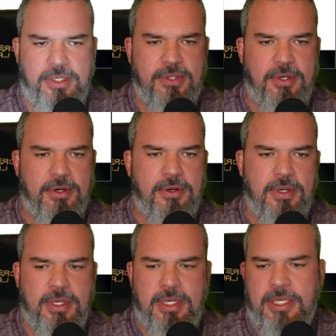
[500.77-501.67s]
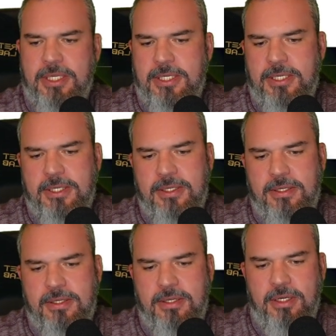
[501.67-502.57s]
here,
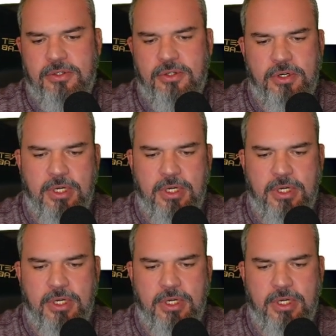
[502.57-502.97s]
and you're gonna